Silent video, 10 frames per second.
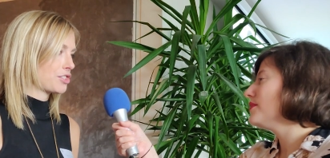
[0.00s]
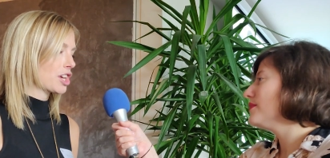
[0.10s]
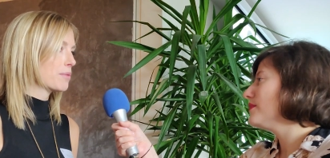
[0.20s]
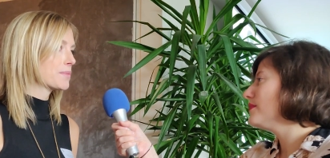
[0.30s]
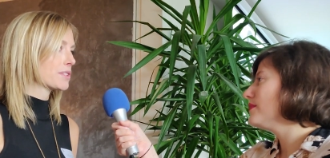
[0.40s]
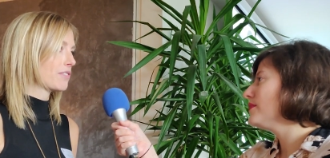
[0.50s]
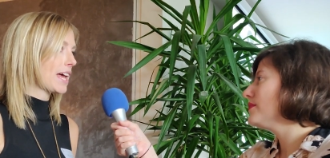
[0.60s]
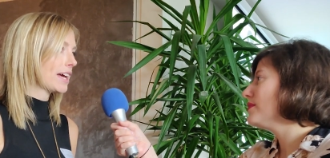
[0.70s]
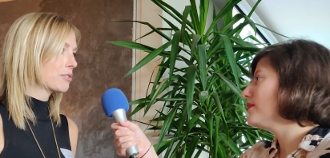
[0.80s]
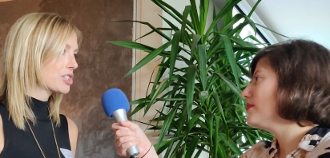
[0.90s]
Speaker 1: In terms of
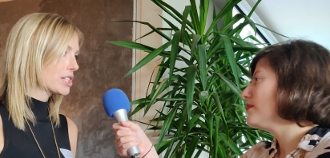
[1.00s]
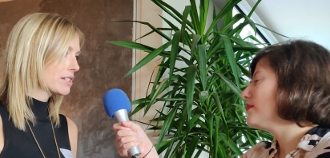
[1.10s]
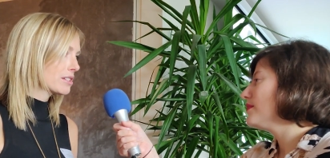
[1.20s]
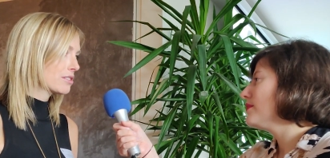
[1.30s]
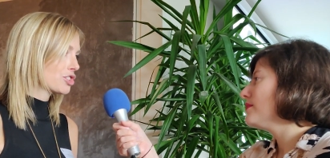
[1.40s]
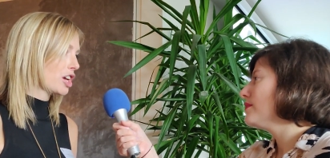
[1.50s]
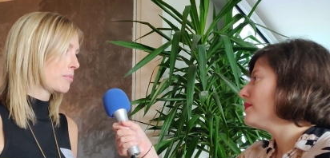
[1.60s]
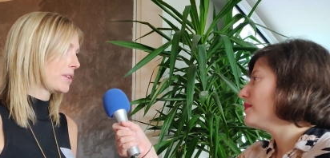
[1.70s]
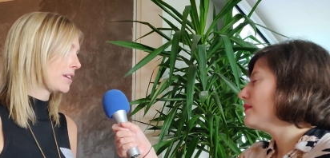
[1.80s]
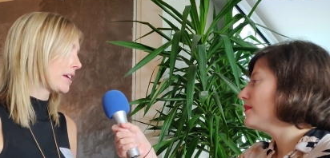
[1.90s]
languages,
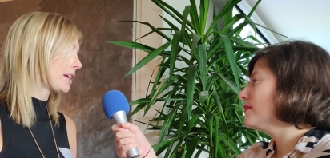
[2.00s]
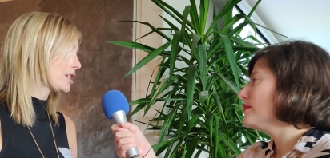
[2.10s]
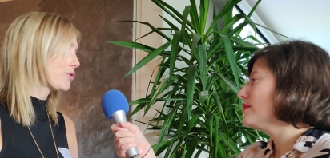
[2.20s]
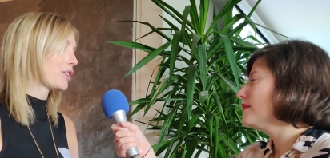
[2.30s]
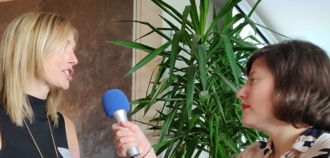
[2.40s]
German, English,